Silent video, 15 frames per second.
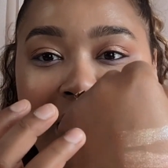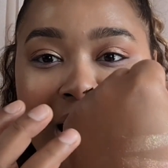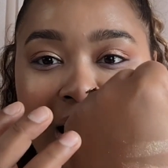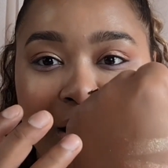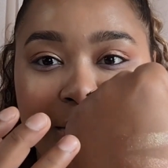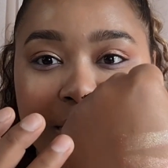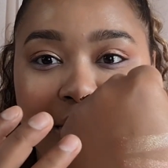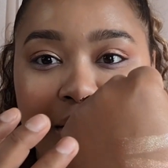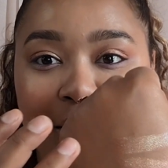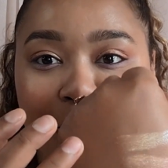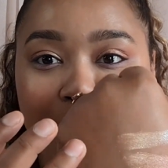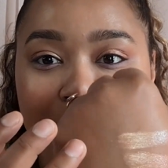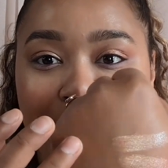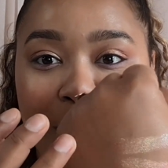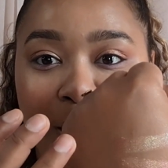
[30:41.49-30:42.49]
This one's a little
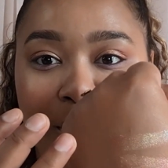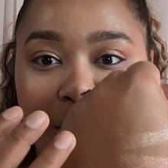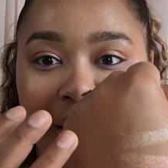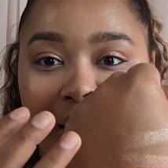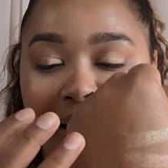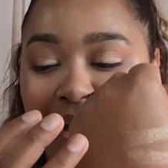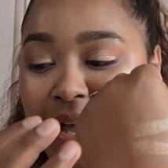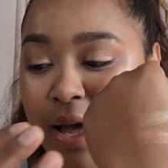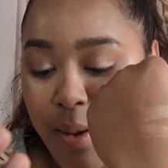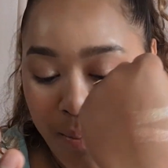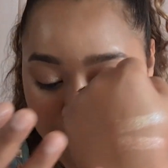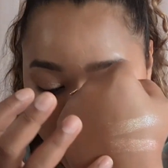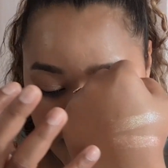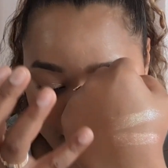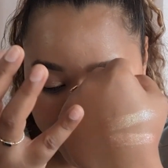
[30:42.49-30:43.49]
bit more pink,
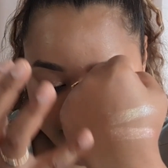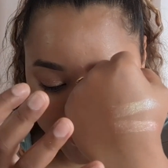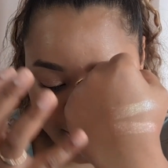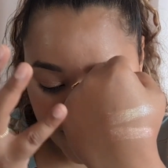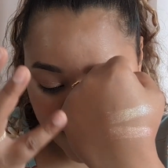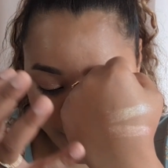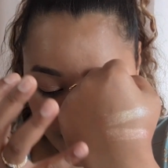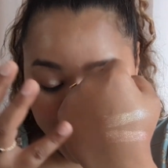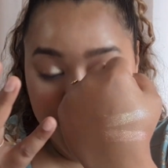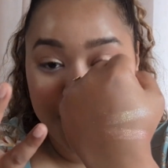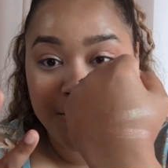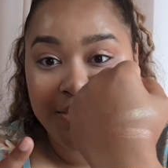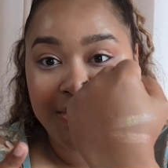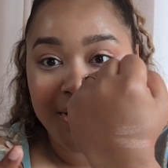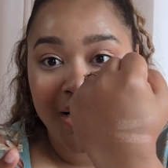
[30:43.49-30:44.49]
but honestly, they're
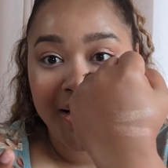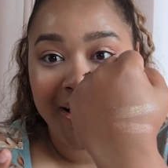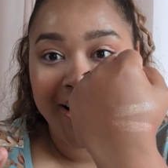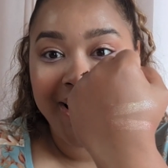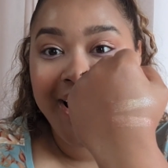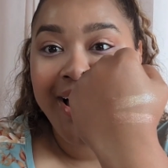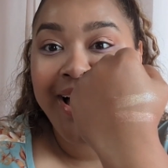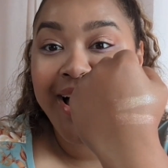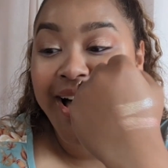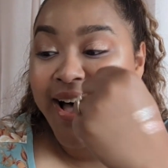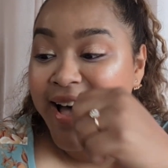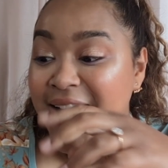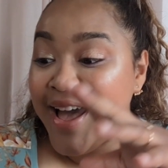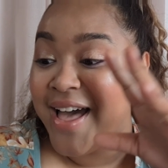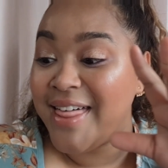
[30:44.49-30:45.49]
both stunning.
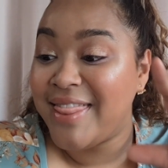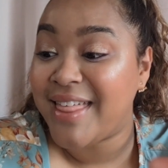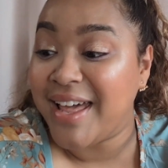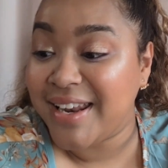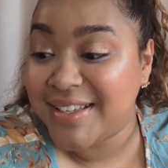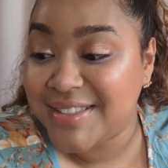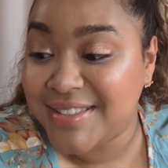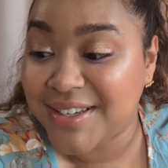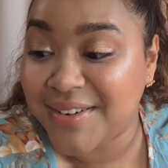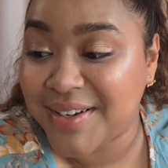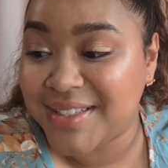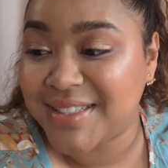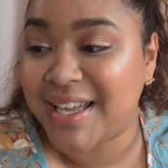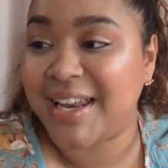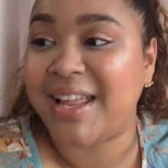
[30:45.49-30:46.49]
That is so
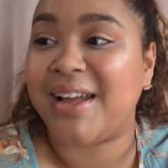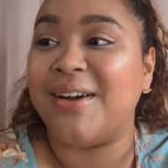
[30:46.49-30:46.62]
exciting.